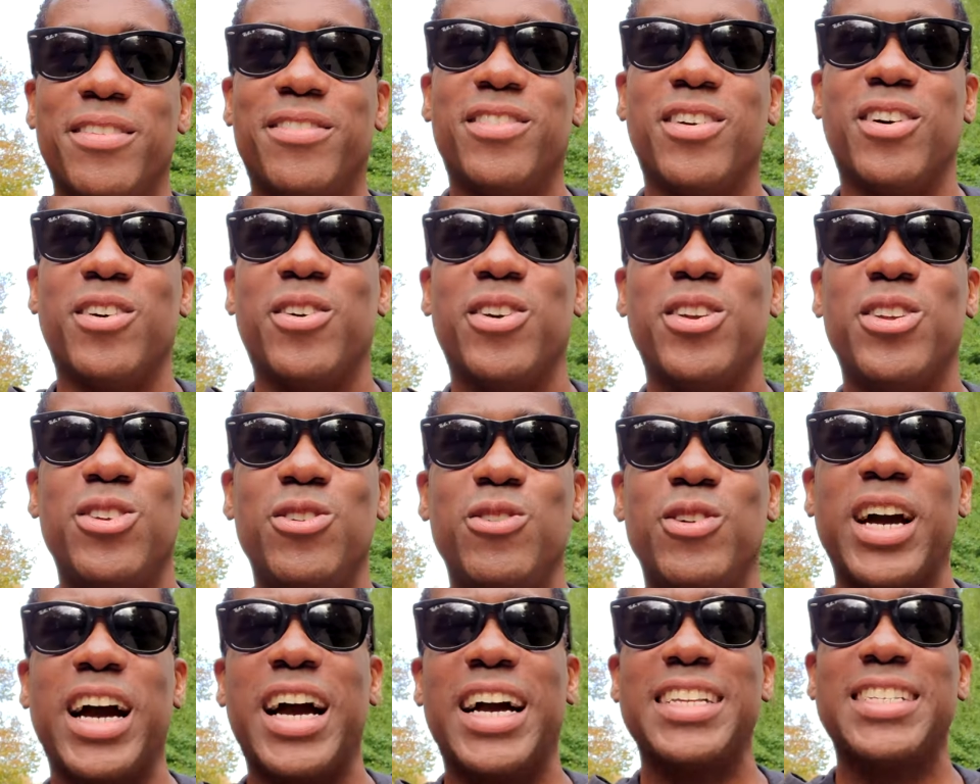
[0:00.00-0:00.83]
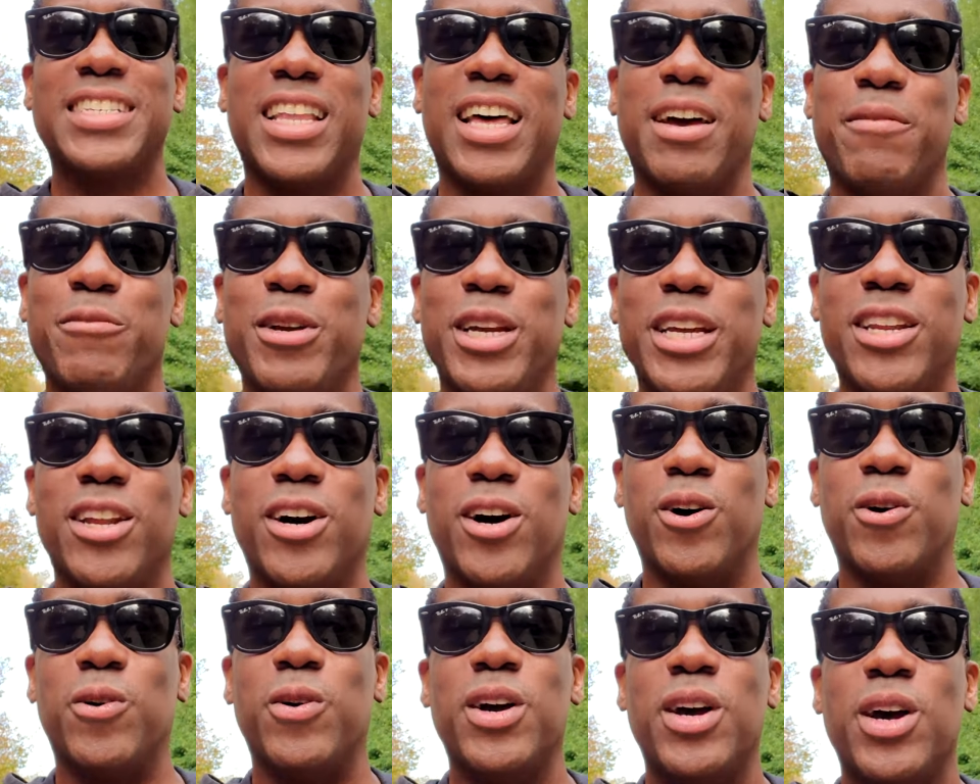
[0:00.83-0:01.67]
So you guys let me
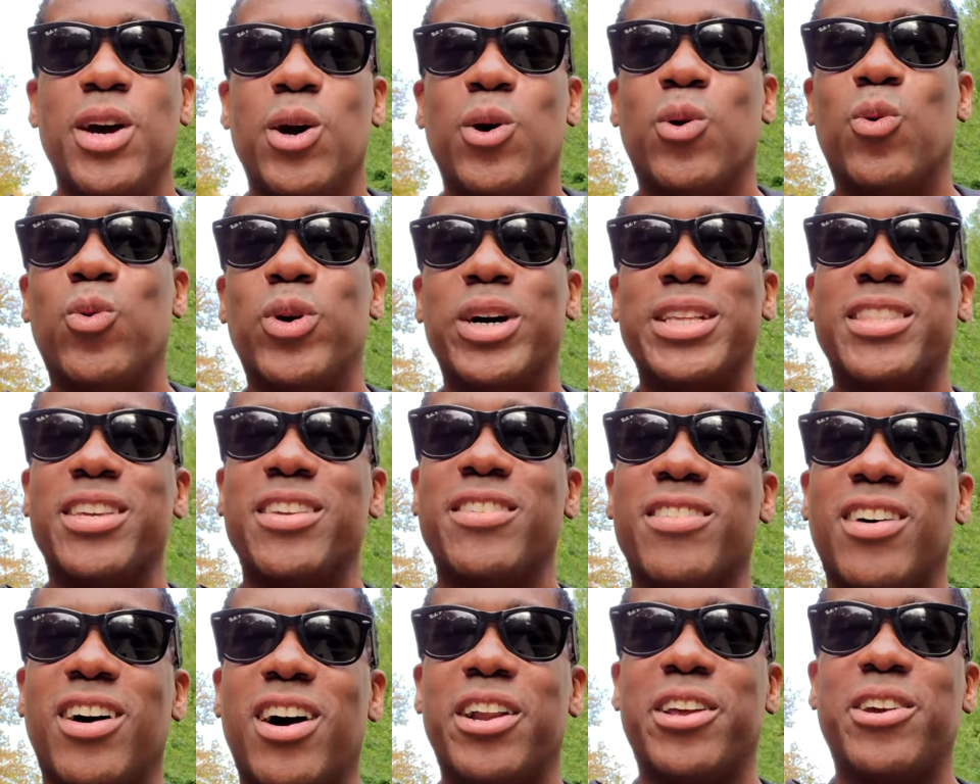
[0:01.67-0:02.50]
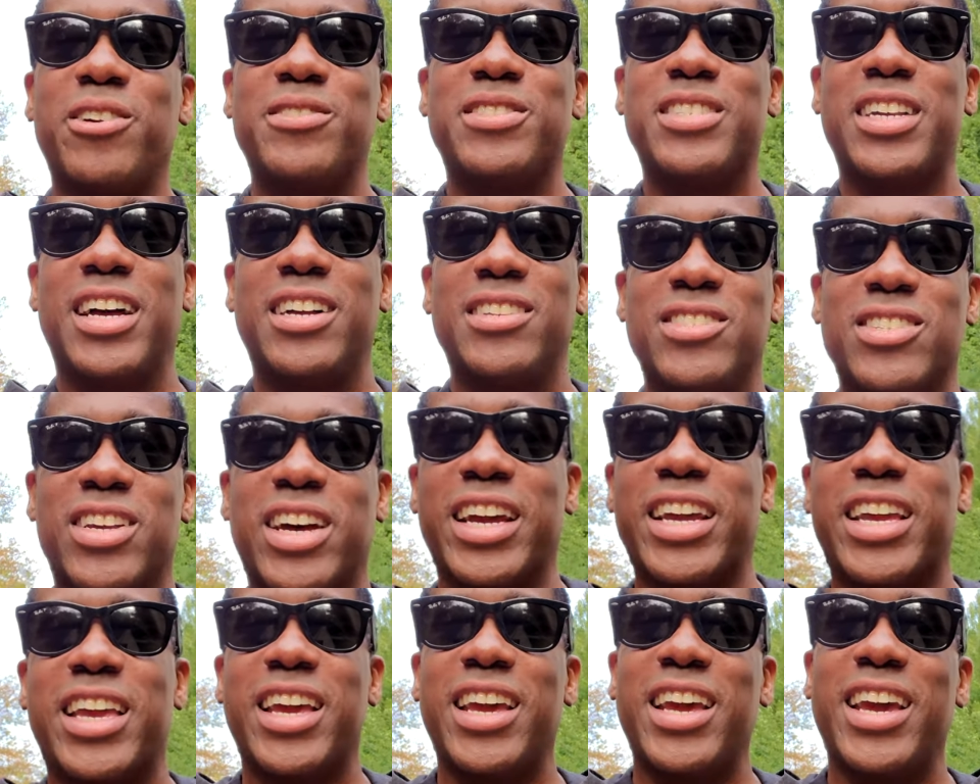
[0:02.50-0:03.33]
know what this audio sounds
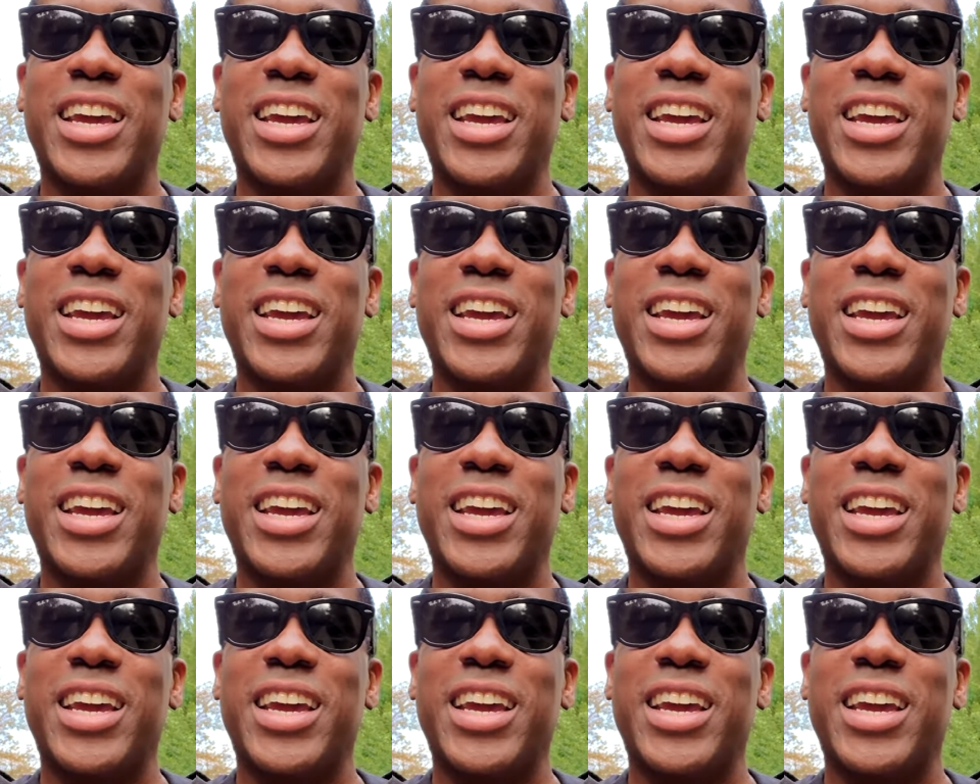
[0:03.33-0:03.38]
like